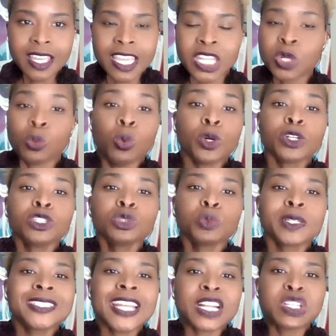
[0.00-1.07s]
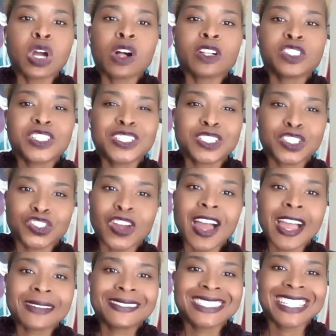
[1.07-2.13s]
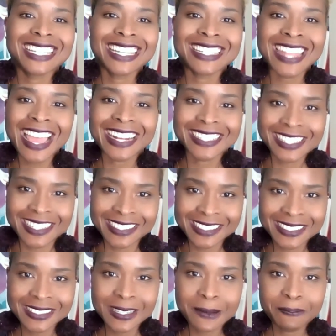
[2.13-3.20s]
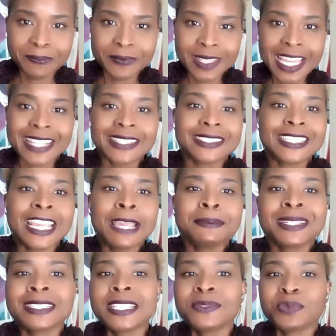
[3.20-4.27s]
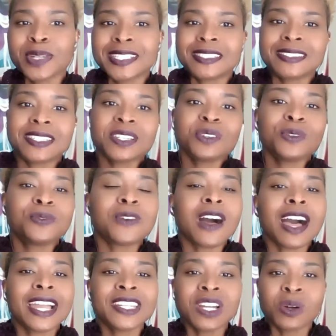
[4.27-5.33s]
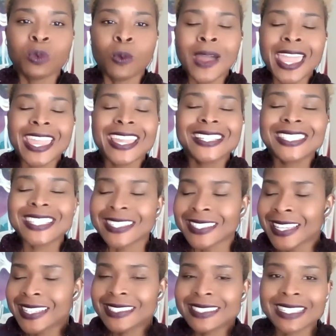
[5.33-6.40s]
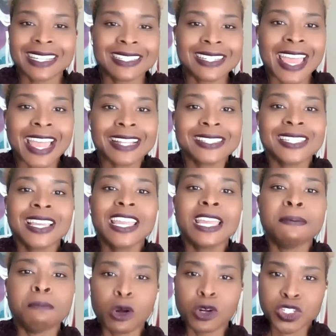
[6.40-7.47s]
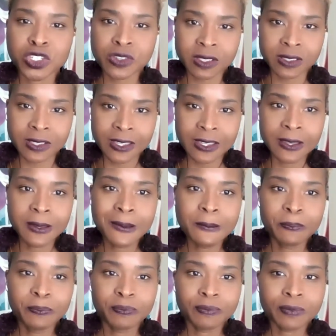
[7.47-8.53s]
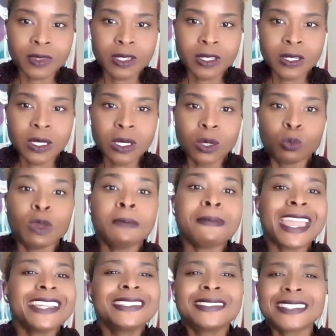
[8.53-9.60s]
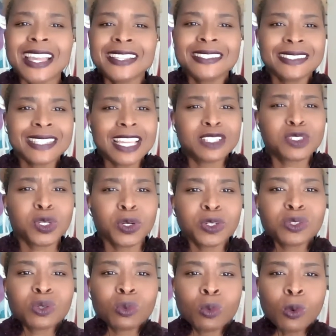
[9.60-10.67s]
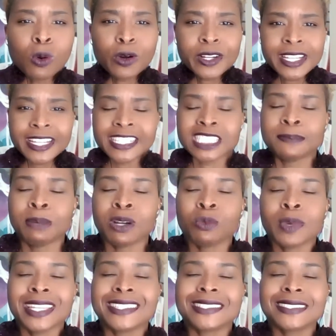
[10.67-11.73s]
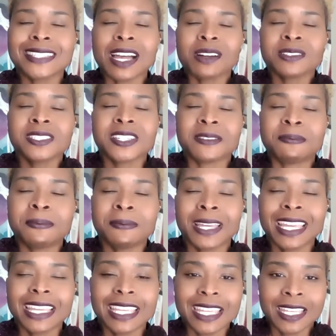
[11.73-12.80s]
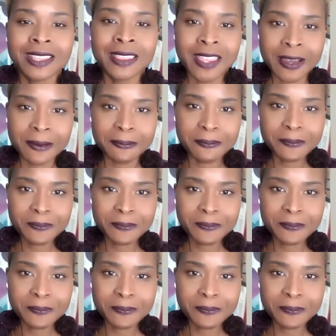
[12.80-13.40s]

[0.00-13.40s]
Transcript: In a world where technology strives to connect us, it seems as if we still find a way to disconnect emotionally. We may sense internal warnings, but we seldom heed them.